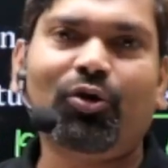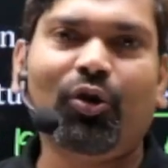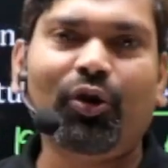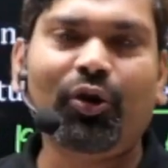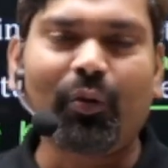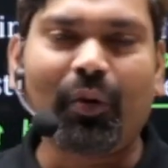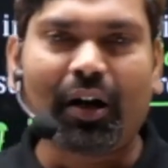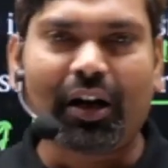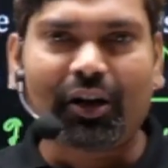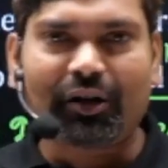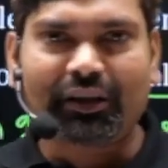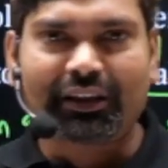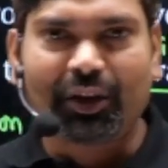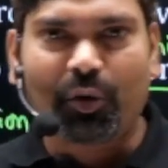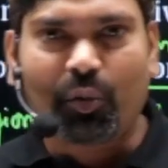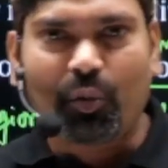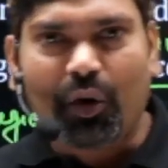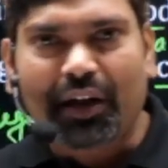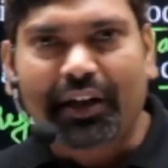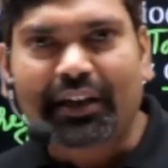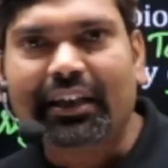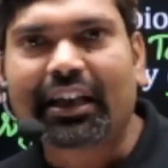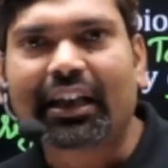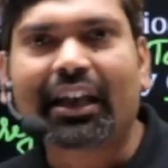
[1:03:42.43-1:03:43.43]
Co-evolved andre
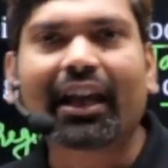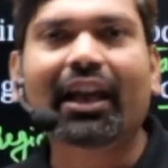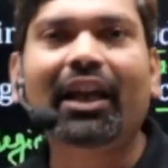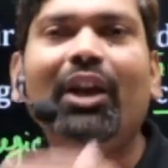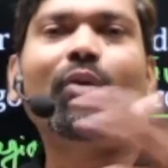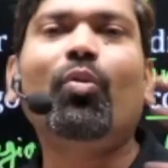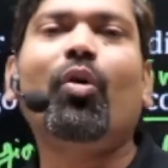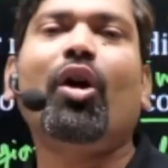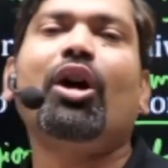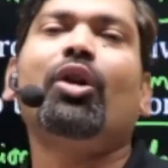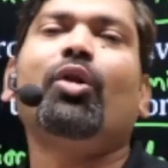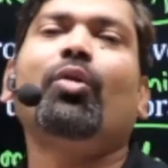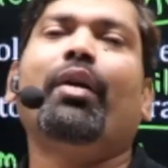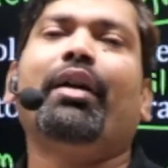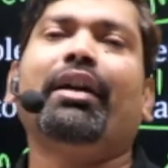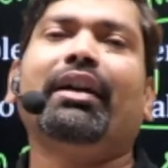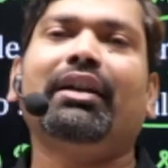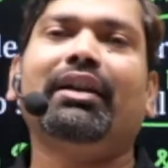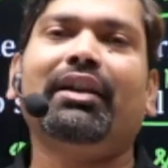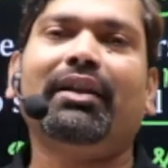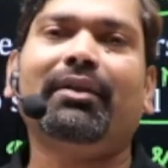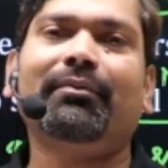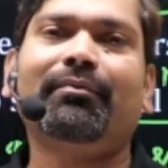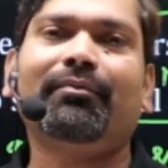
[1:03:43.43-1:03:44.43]
ottige evolve
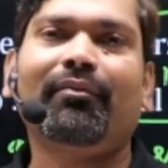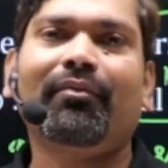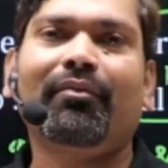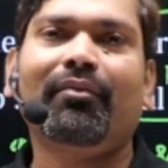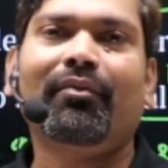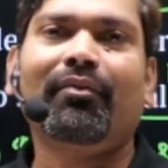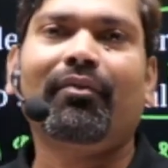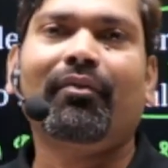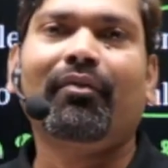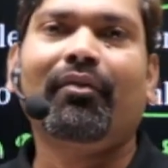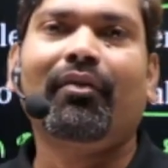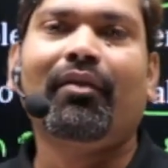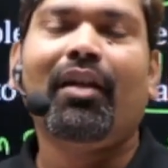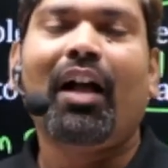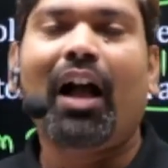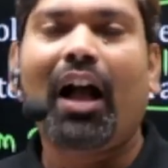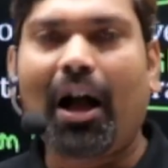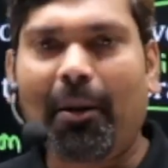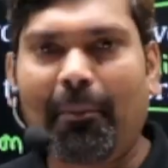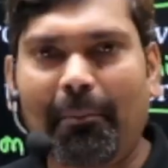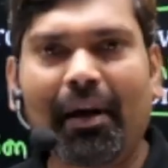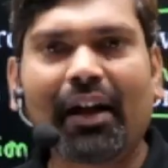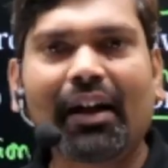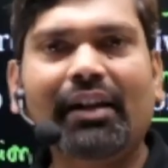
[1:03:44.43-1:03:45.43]
agide,
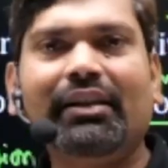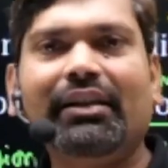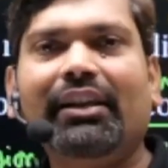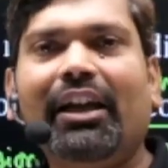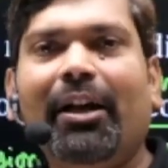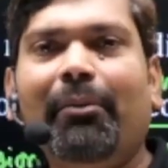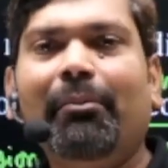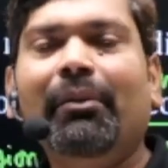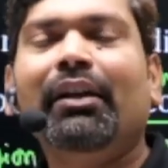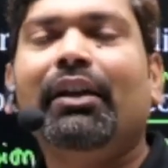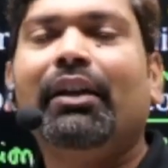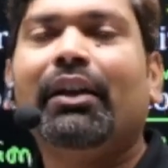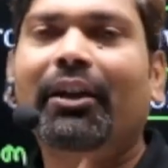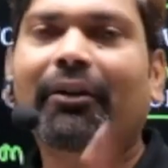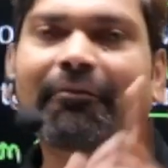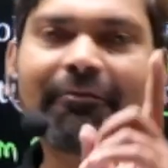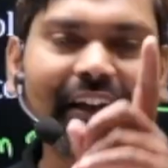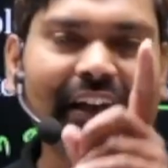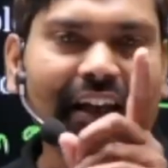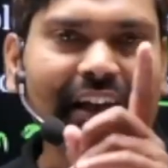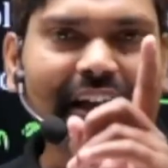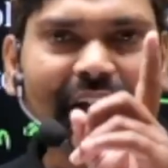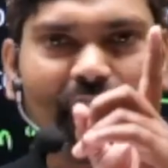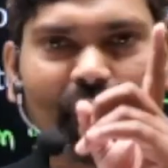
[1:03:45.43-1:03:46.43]
among them if
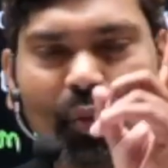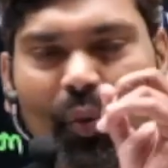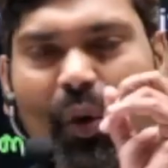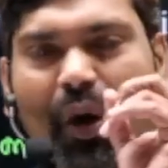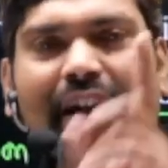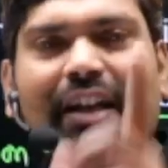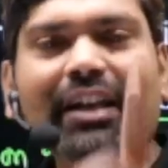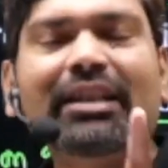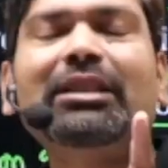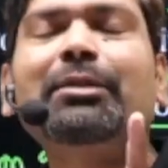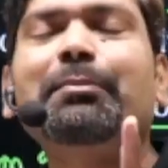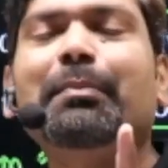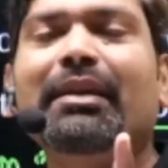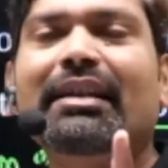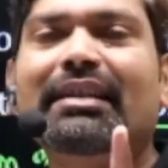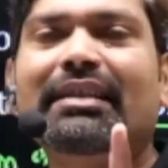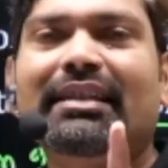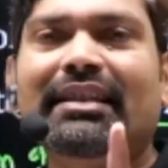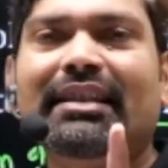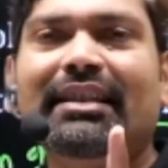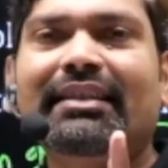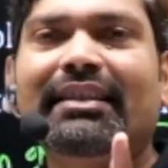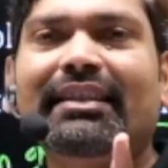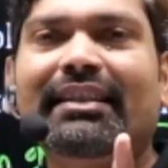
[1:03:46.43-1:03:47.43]
any one
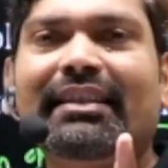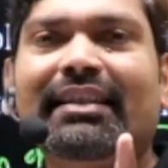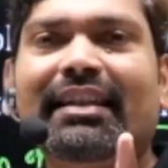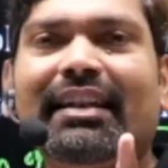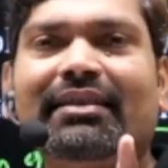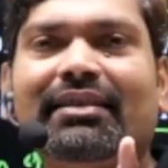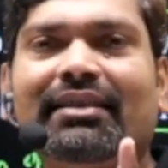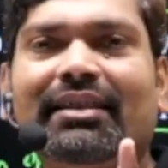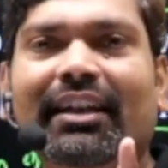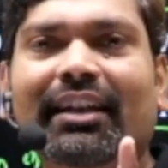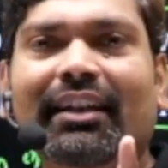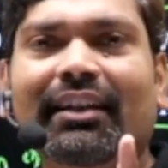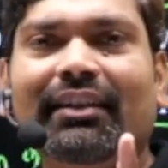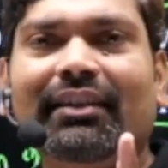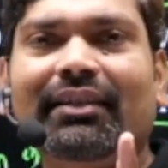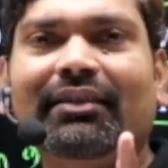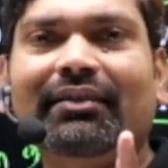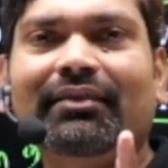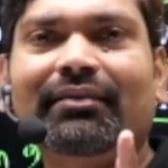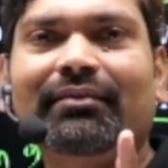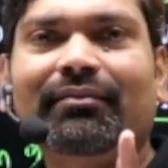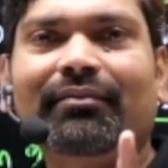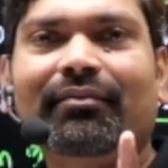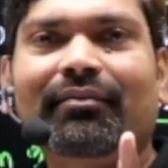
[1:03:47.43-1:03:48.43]
species is extinct,
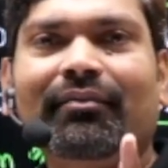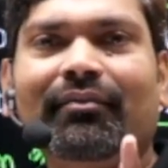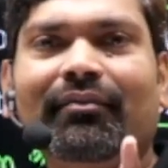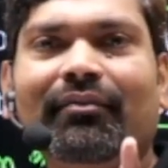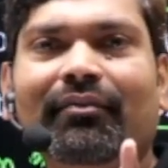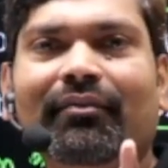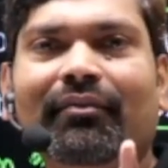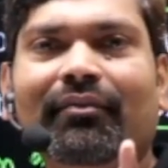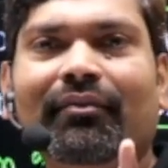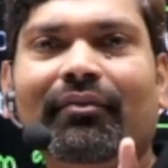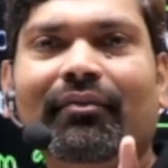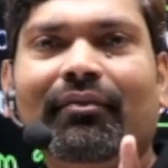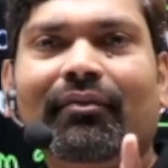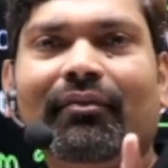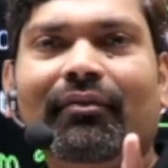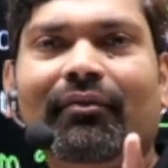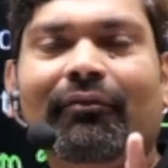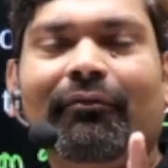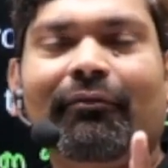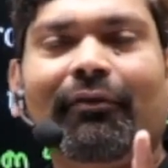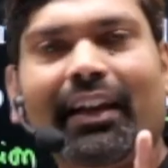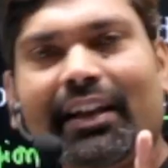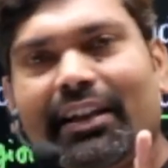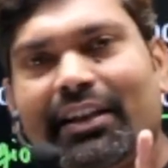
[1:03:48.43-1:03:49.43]

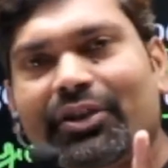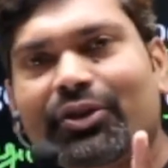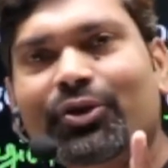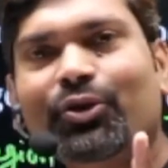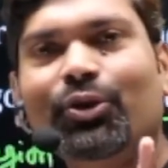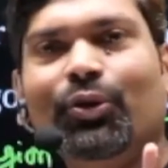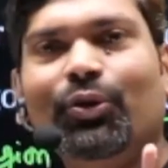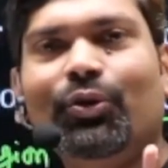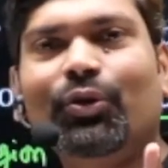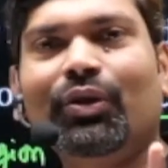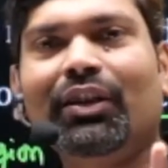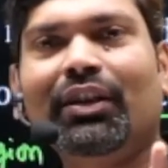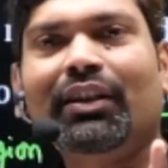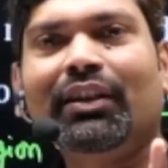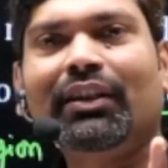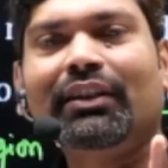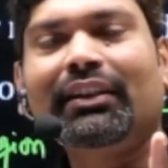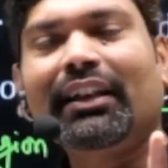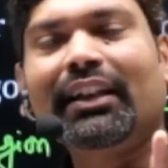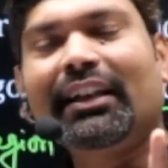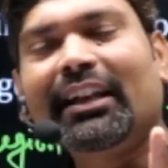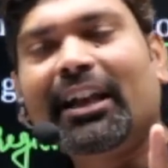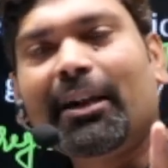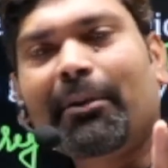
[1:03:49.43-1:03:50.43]
very soon
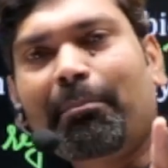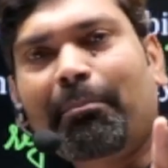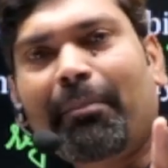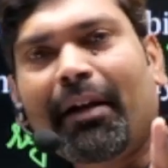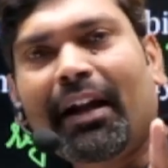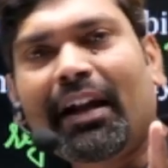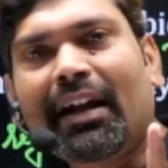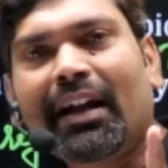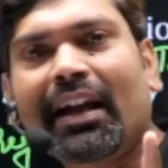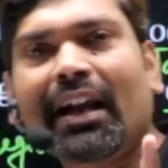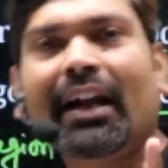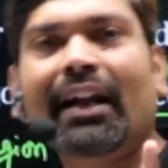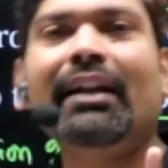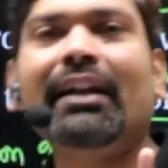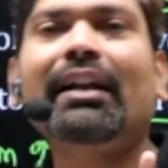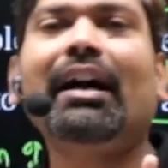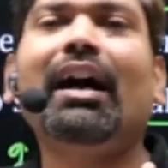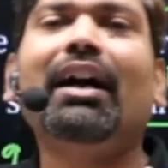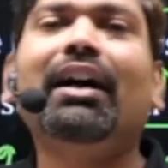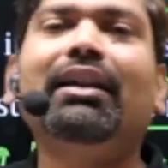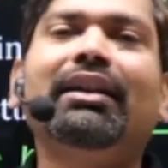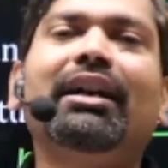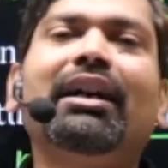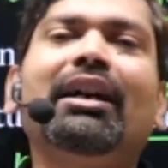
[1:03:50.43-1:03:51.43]
the dependent
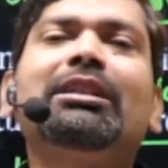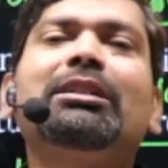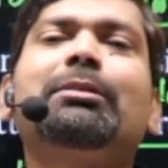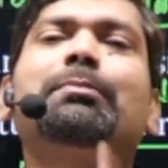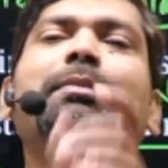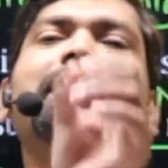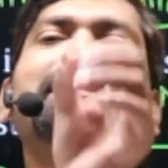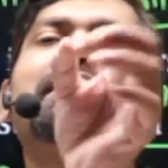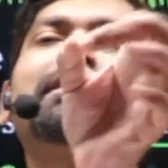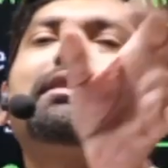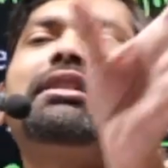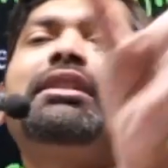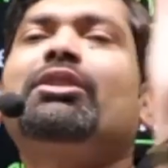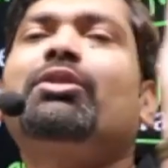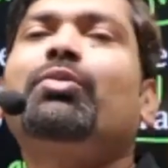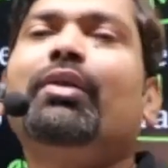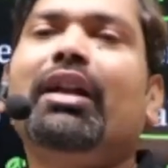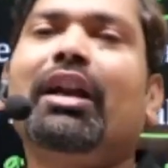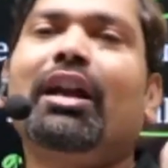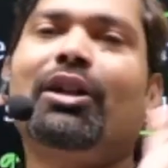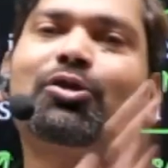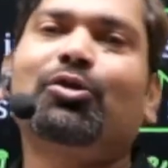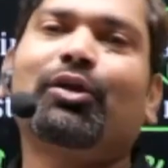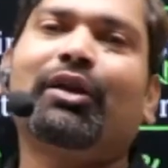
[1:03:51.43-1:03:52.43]
other species
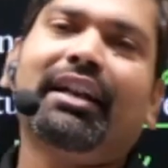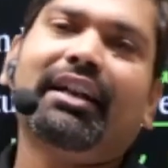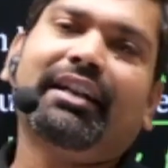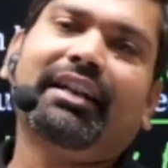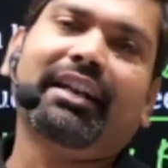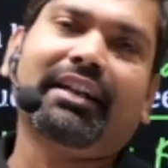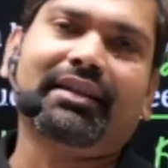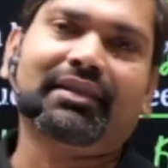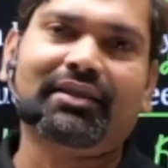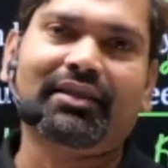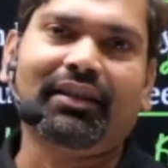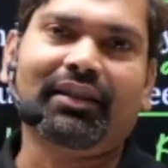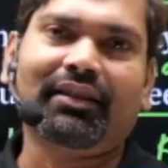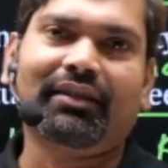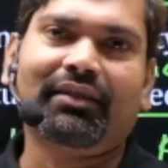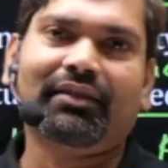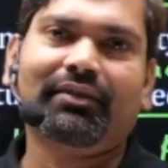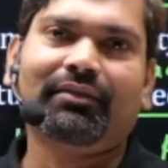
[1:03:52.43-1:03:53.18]
will also get extinct.